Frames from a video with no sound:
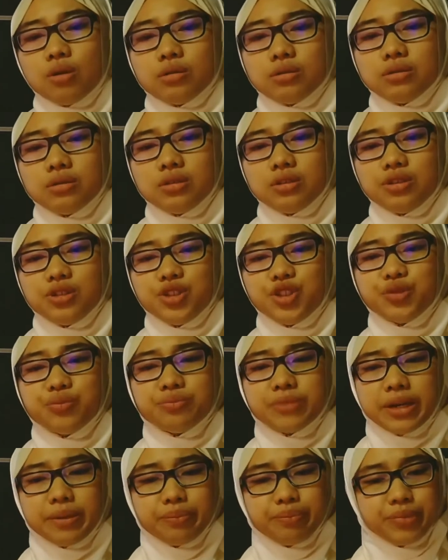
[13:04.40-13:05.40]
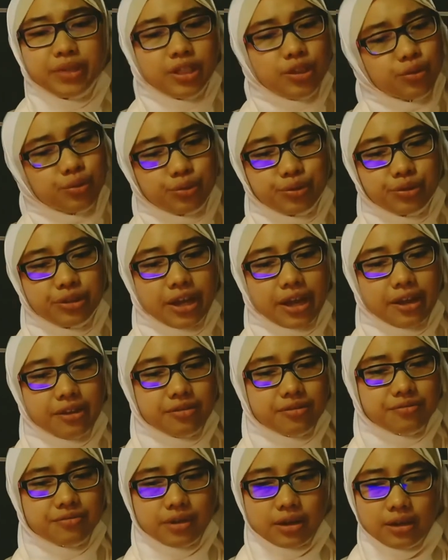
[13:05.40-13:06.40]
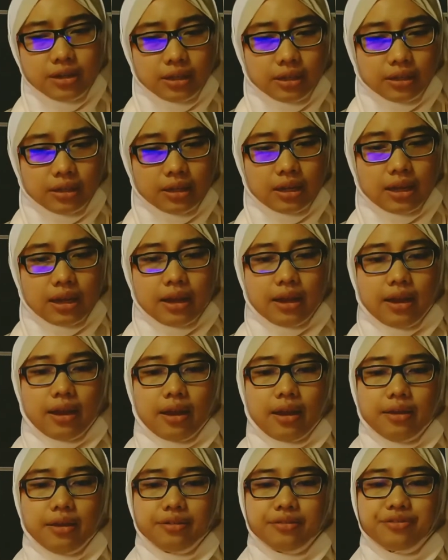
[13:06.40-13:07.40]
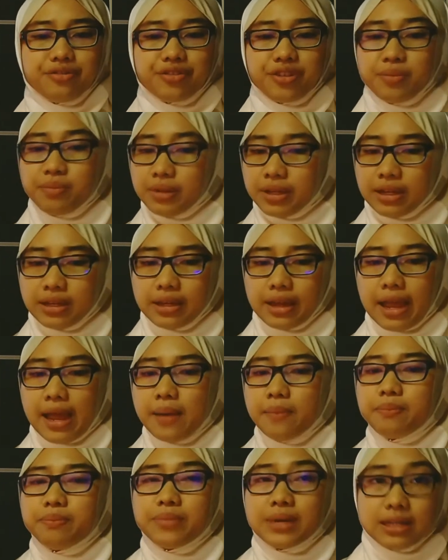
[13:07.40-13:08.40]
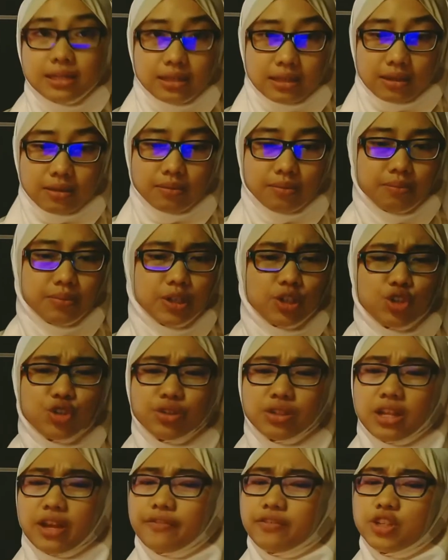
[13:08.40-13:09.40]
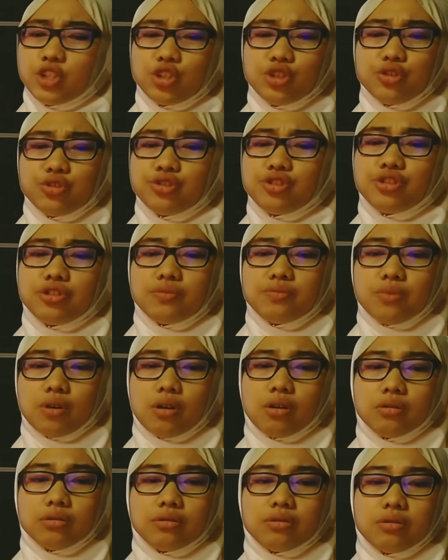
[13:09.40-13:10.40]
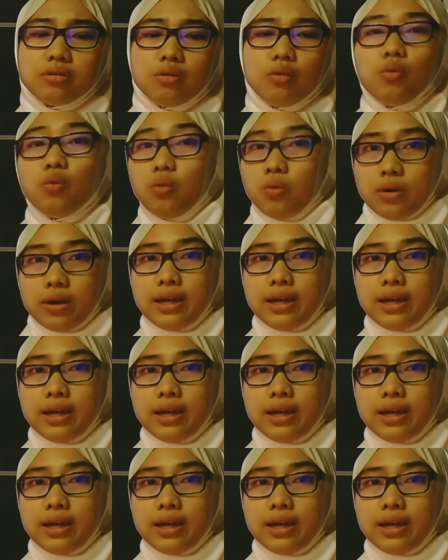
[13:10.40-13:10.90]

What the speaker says: You might be good at running, at dribbling and passing, but you never shoot the ball. Why?